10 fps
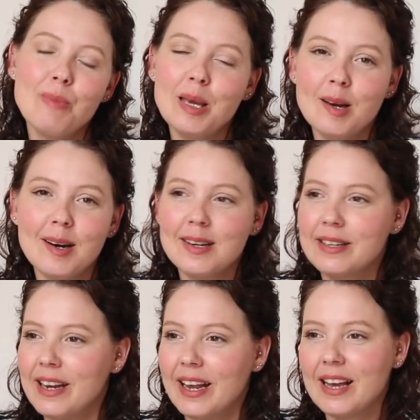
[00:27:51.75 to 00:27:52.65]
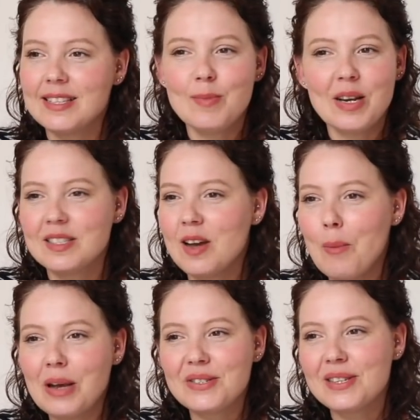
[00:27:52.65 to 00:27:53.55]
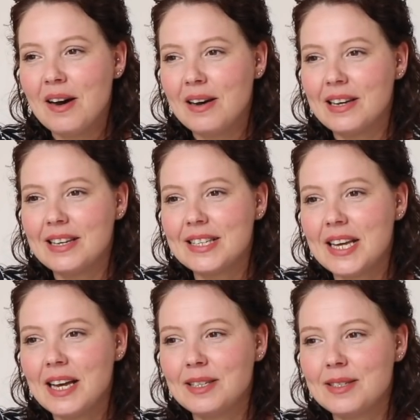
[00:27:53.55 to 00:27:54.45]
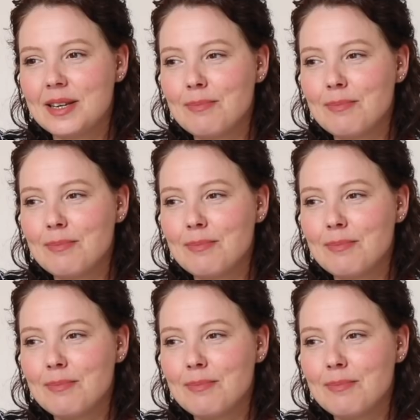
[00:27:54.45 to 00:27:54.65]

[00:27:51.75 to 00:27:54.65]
been gardening and spending time outside, and